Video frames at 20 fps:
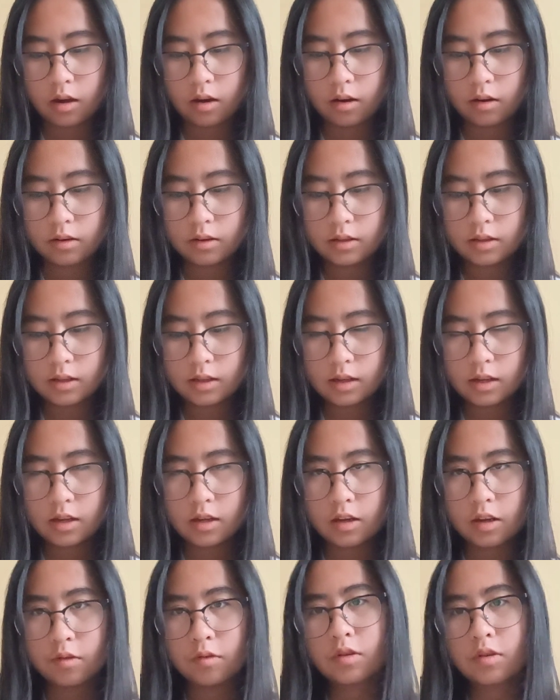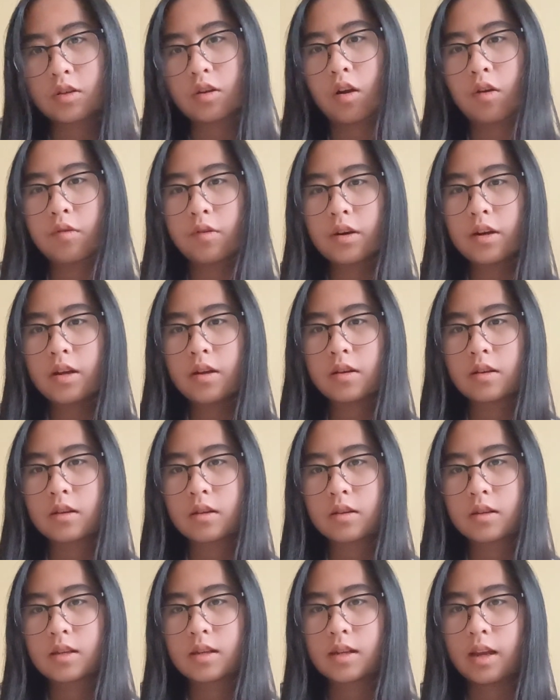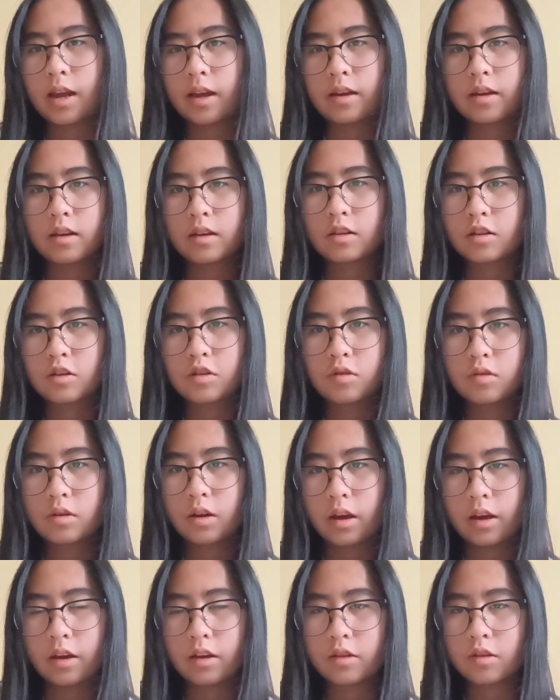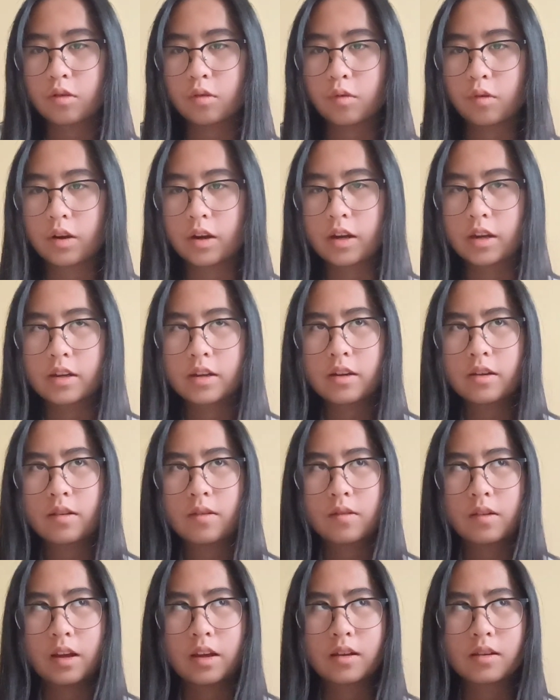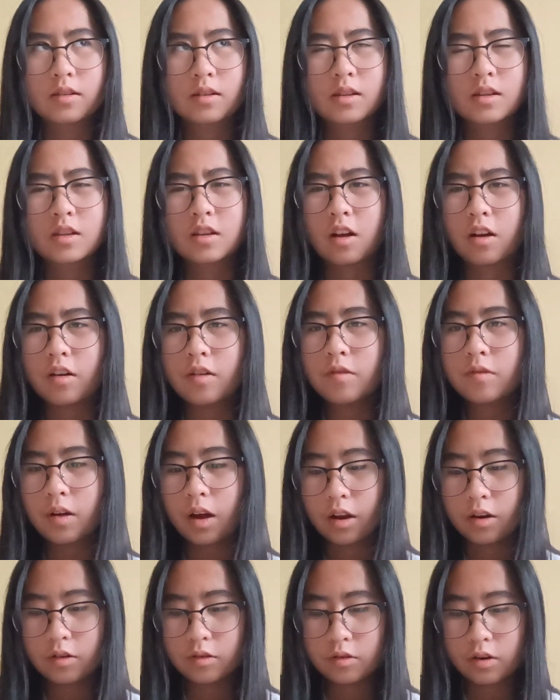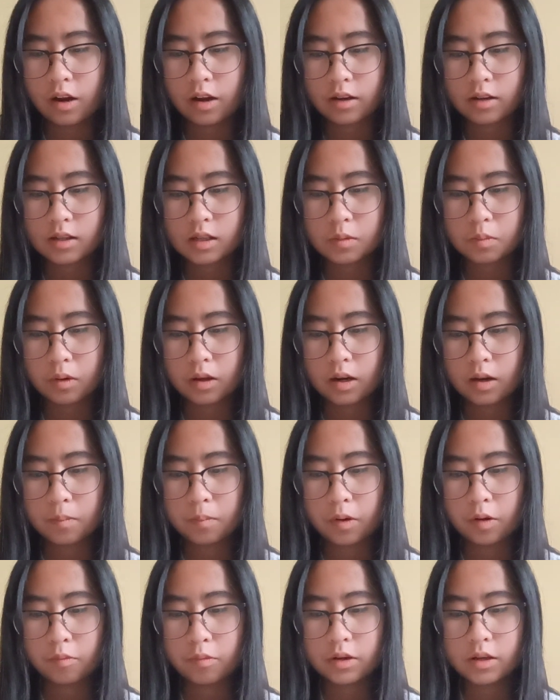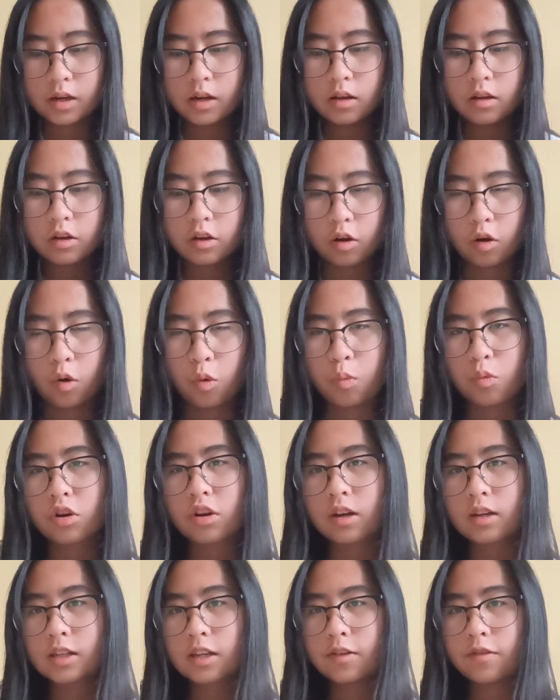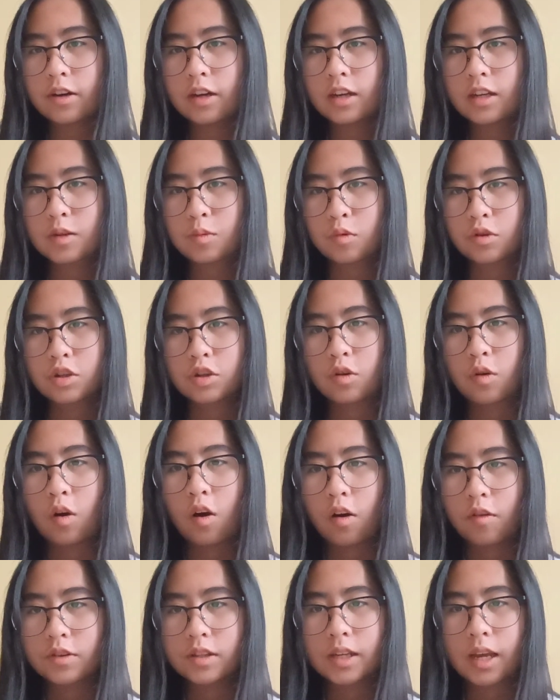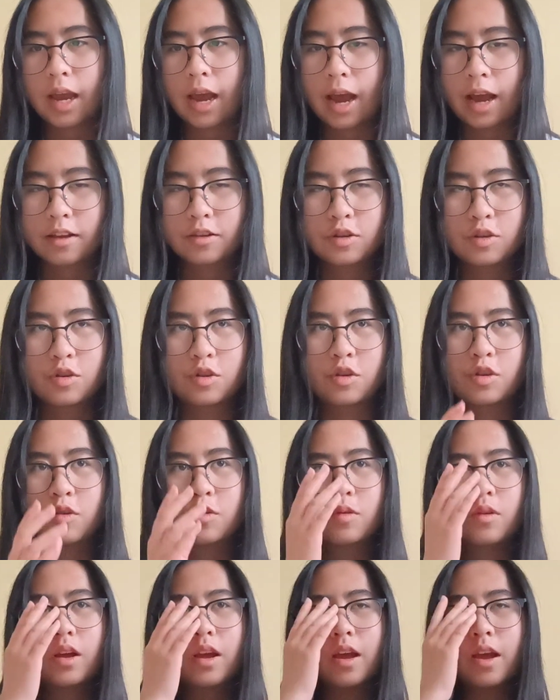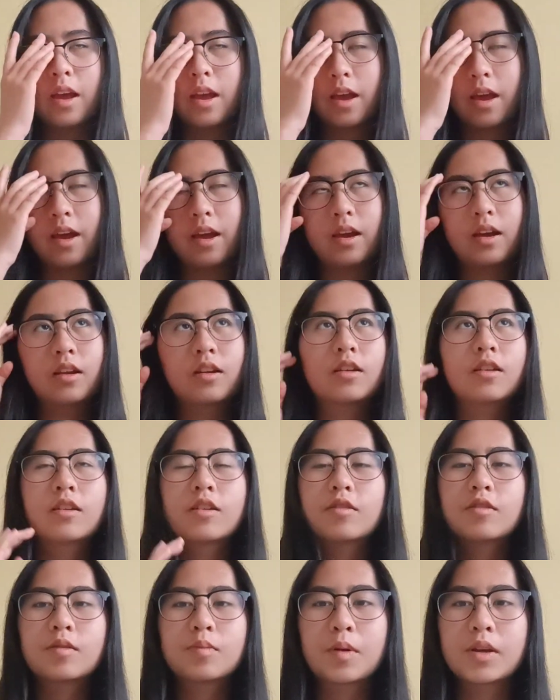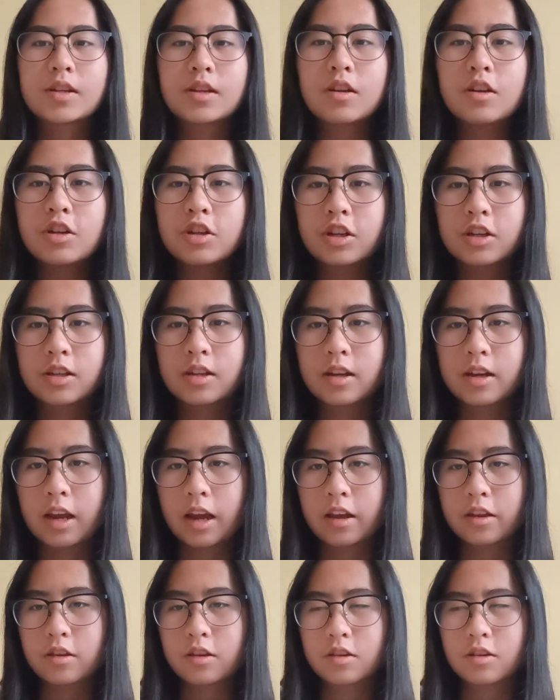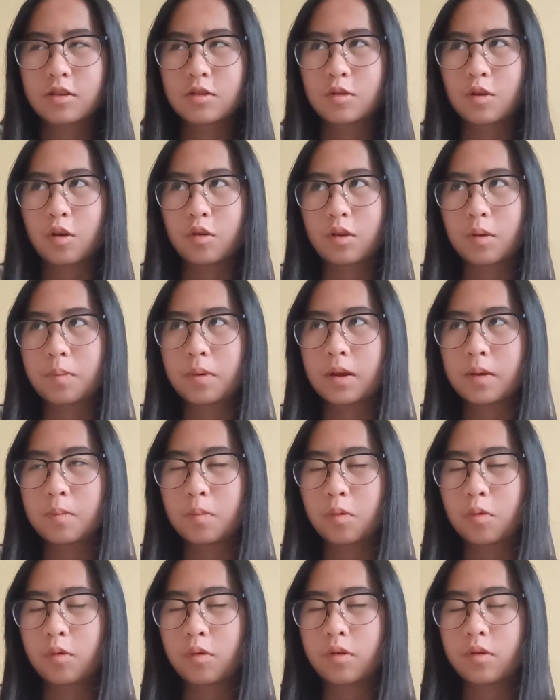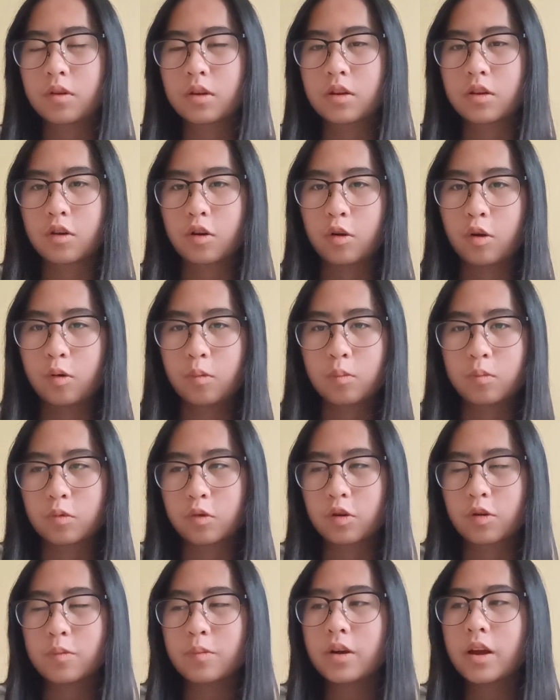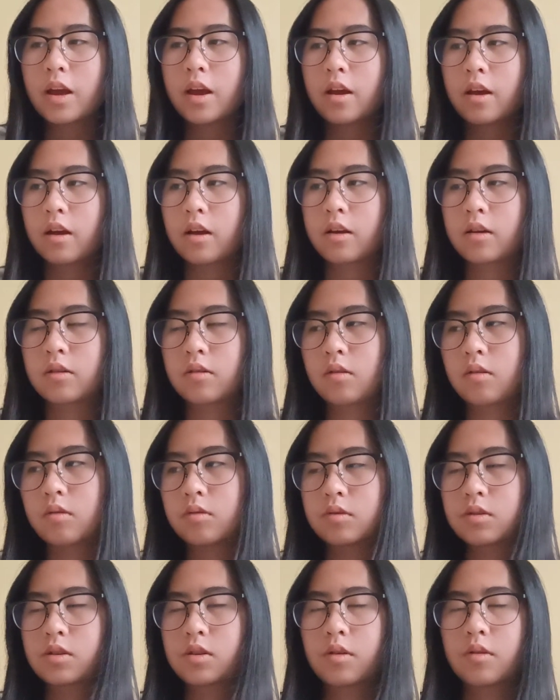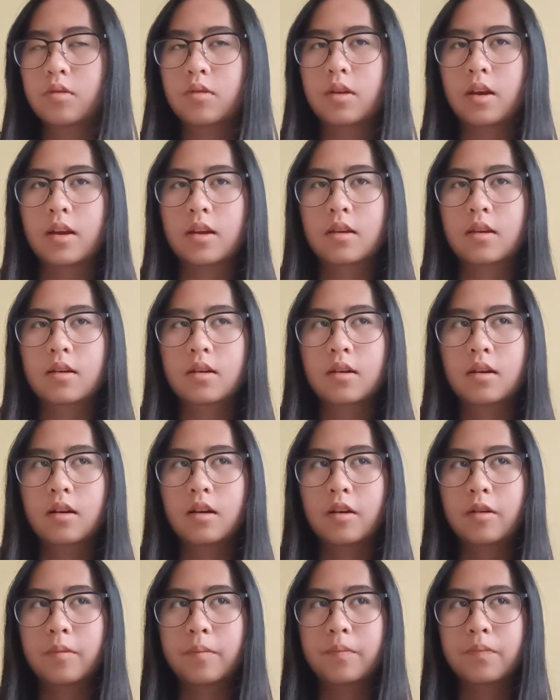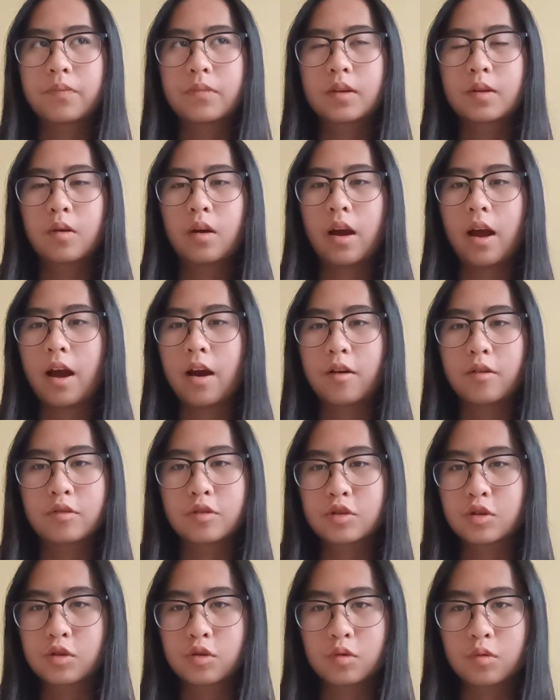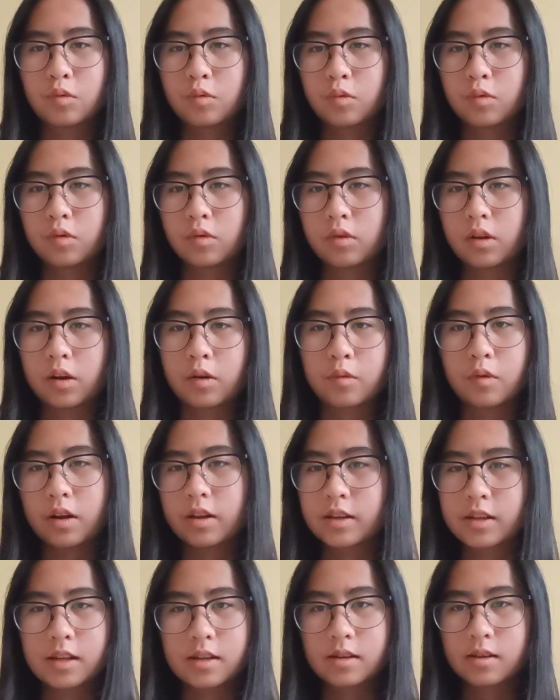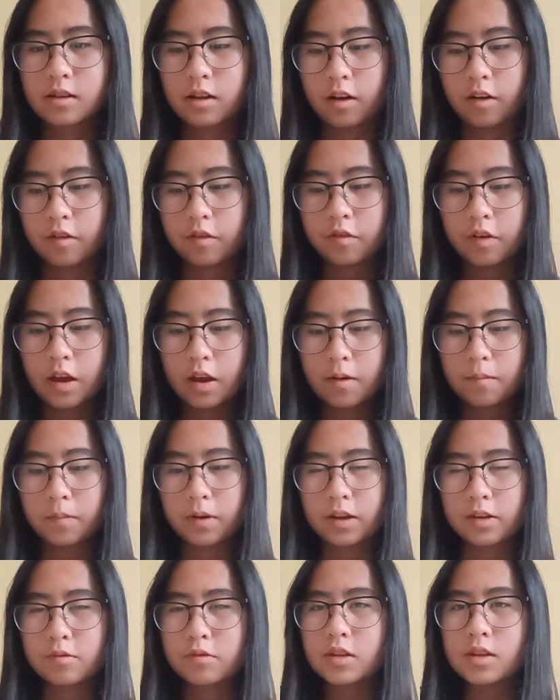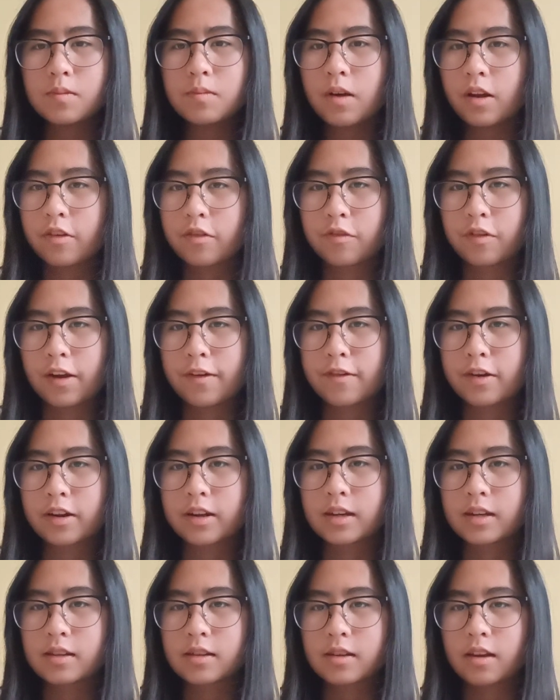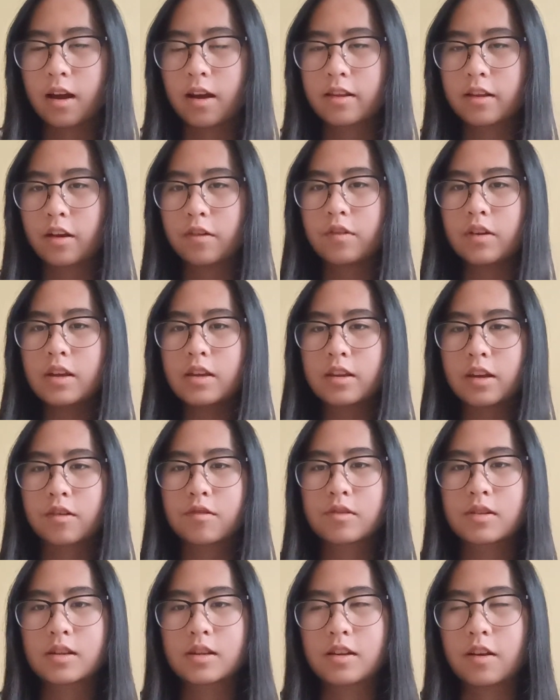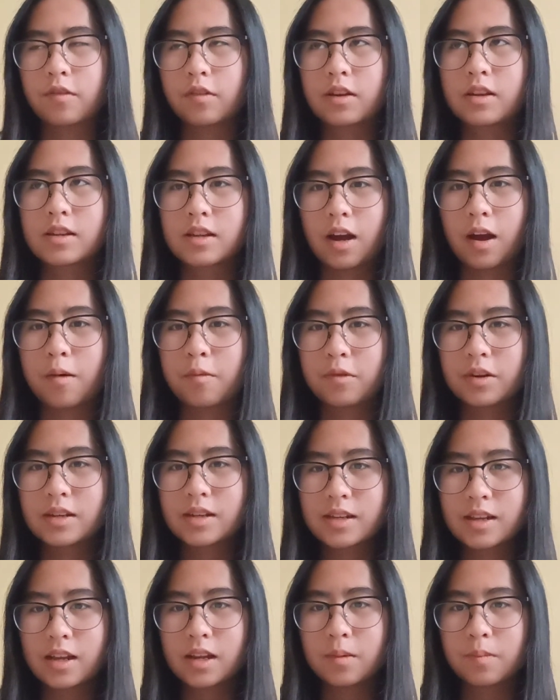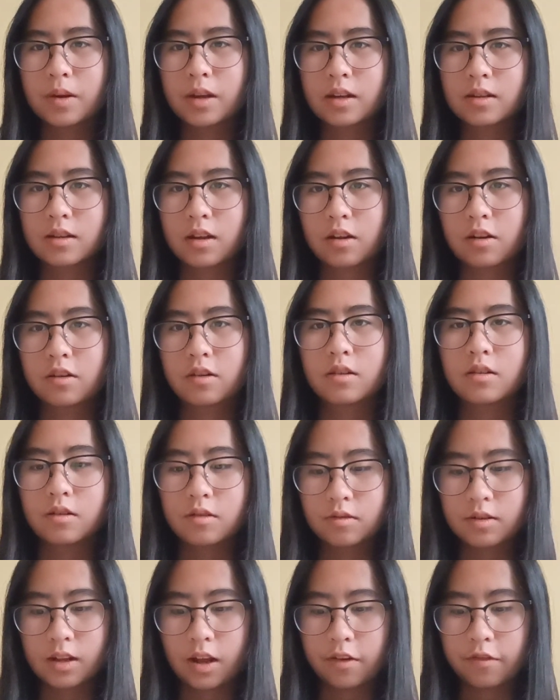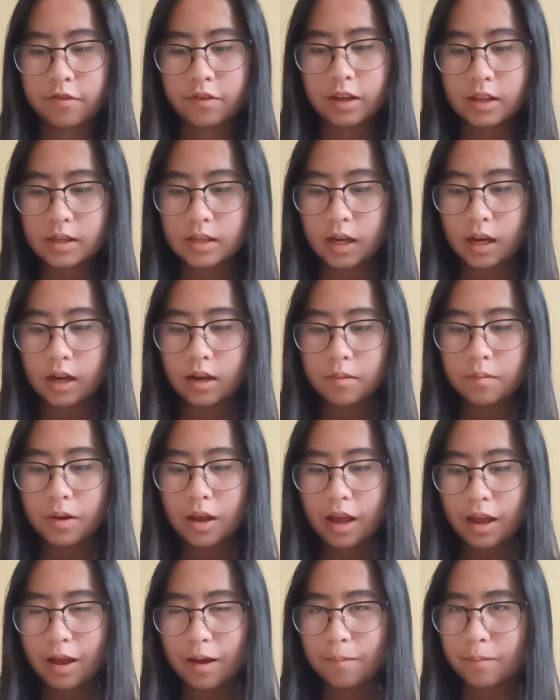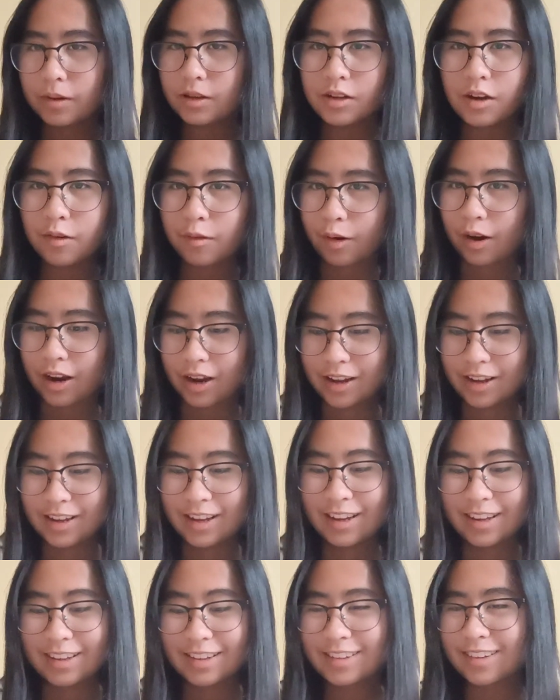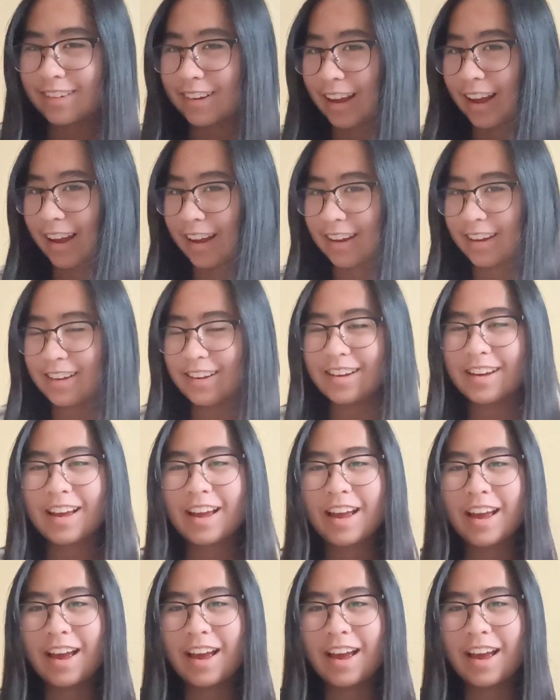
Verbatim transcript: honestly it was already set into the eighth grade like stuff i don't know how to explain it but we did like homework activities which you obviously had to do and it was basically just to get to know the people in your homeroom and also like um how the school like runs and stuff but it wasn't my favorite because i definitely think it was definitely time wasting because i could not use that fit time but it's all right. it's okay.